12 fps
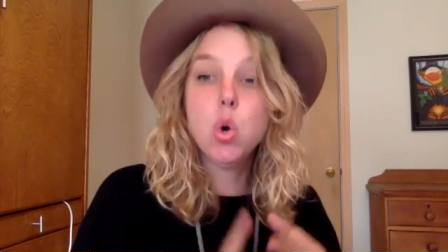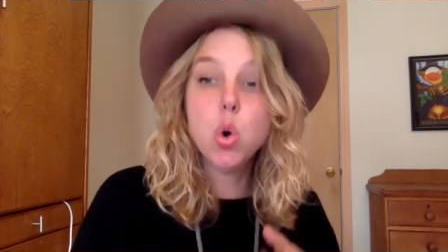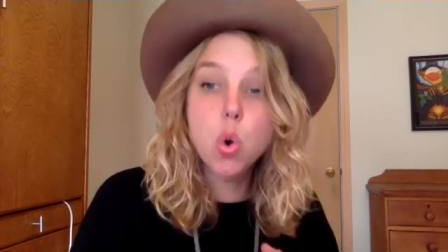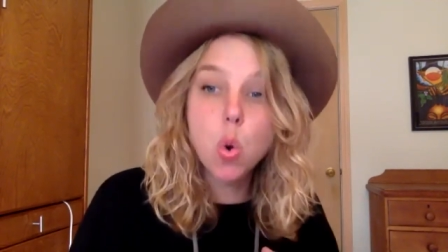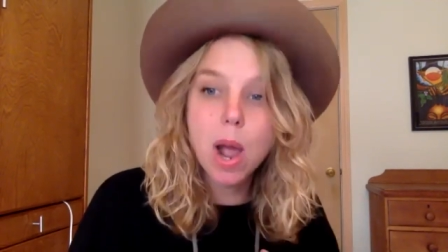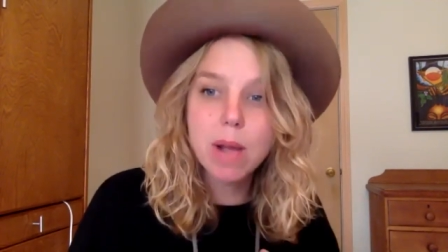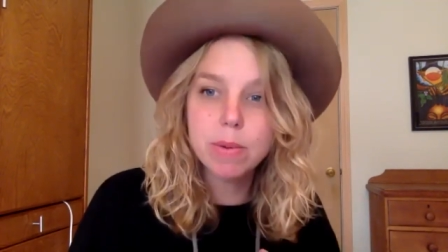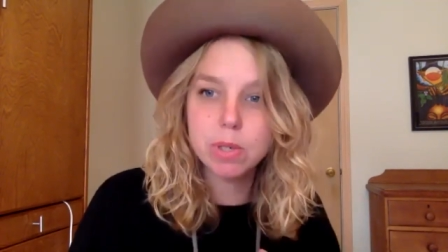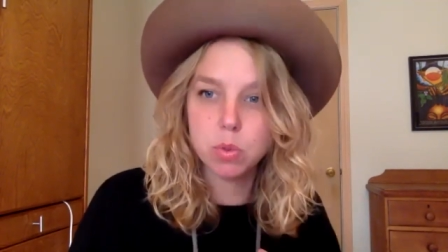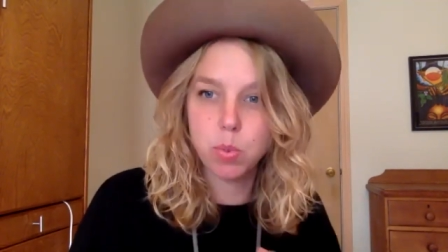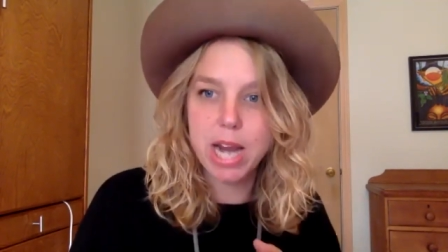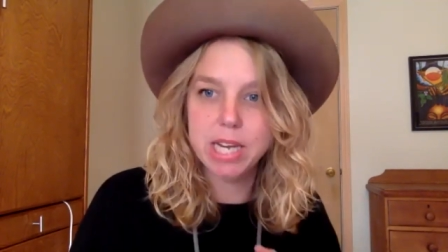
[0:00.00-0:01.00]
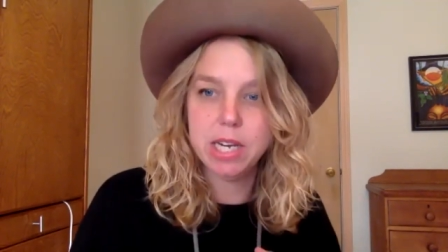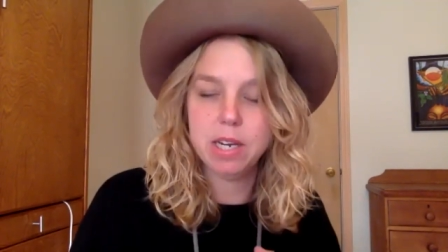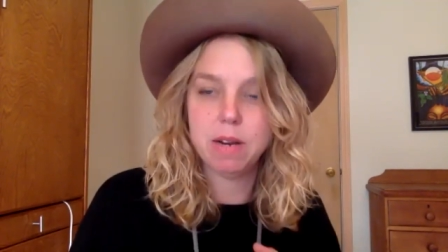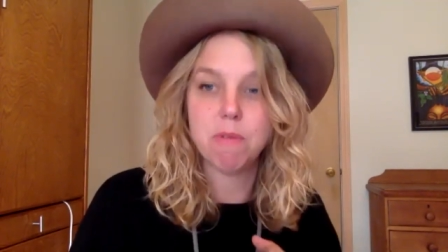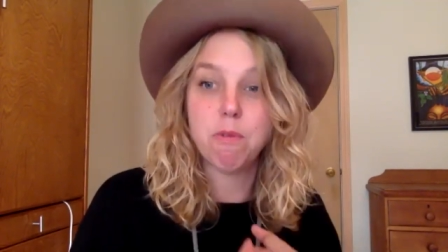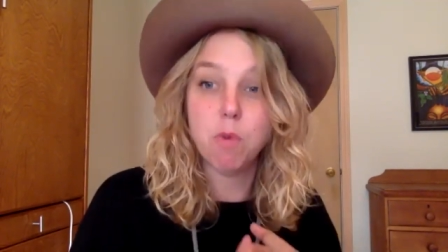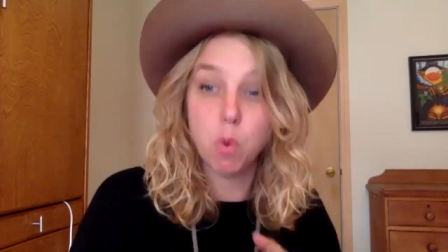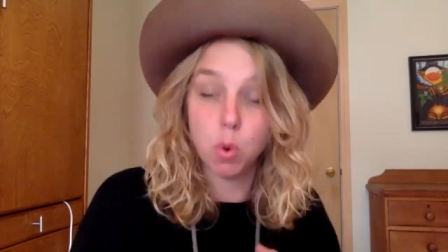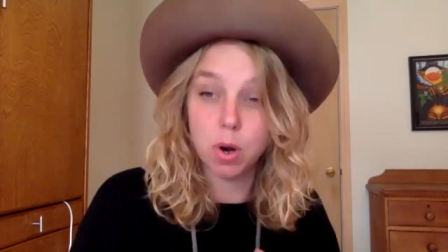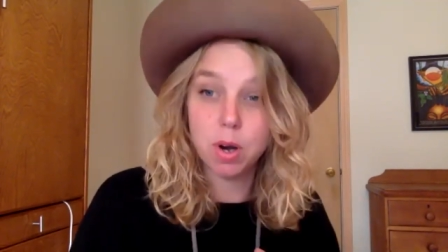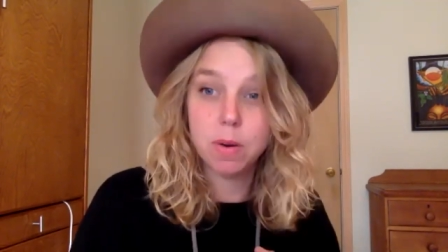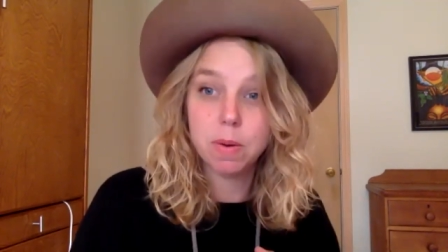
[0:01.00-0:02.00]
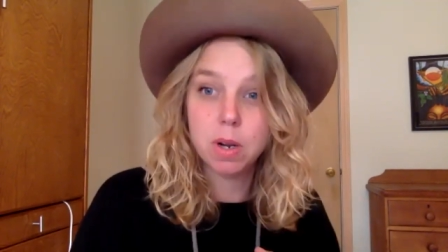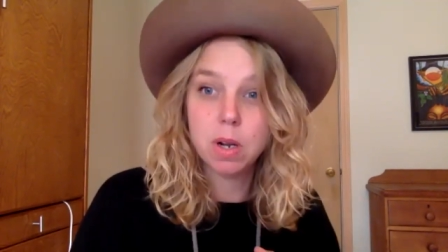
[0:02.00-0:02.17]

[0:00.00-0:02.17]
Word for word: who I was writing it for.